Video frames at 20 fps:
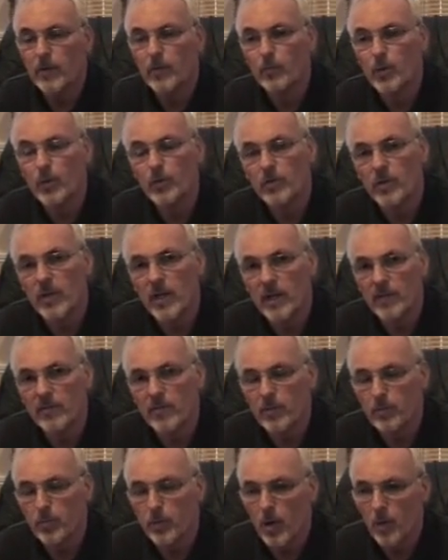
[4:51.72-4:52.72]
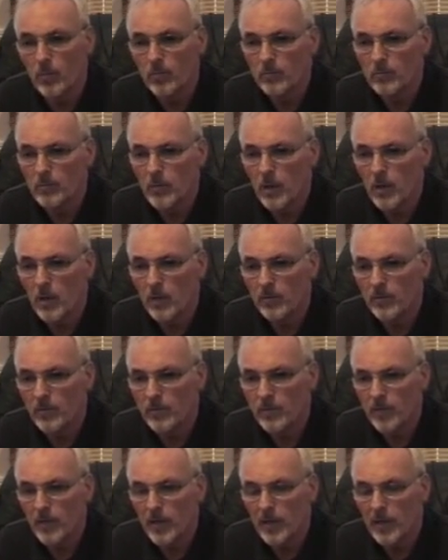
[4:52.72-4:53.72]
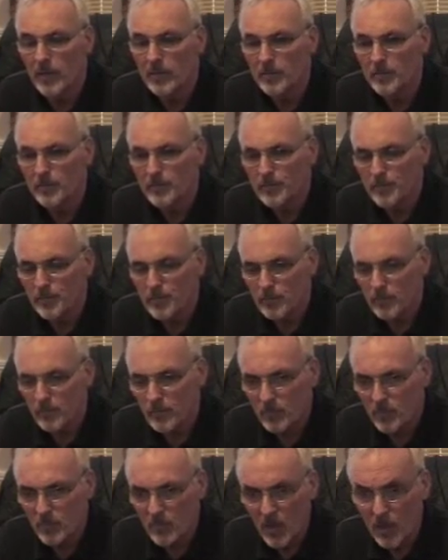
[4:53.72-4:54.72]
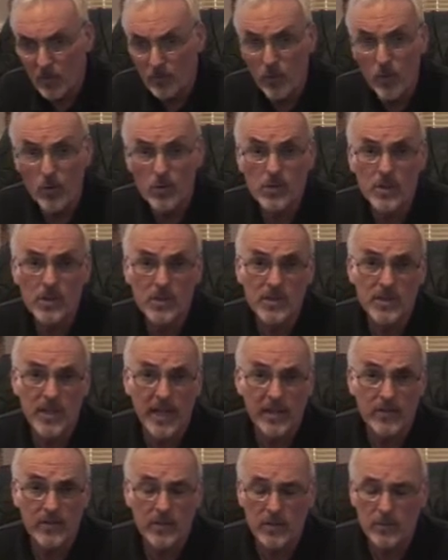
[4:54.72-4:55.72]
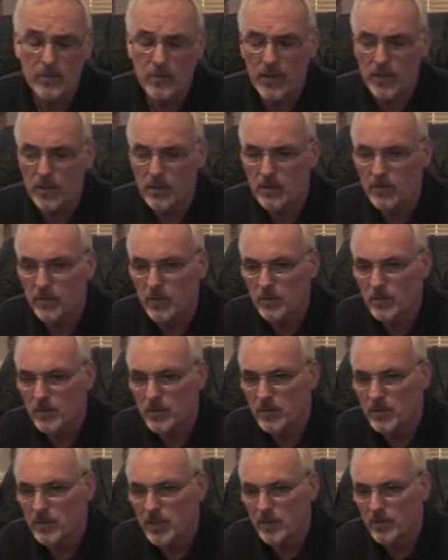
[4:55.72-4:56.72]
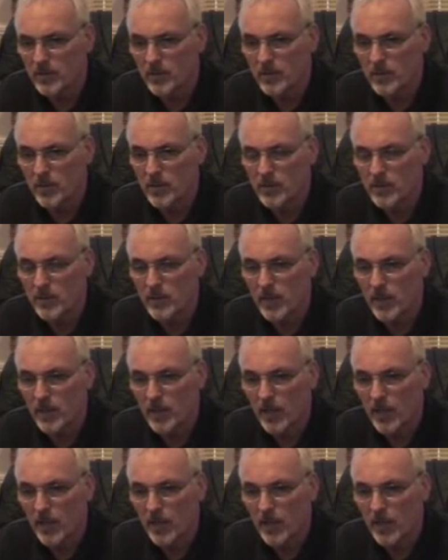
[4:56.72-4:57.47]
would relieve the problem of Folkestone Central, because Folkestone Central doesn't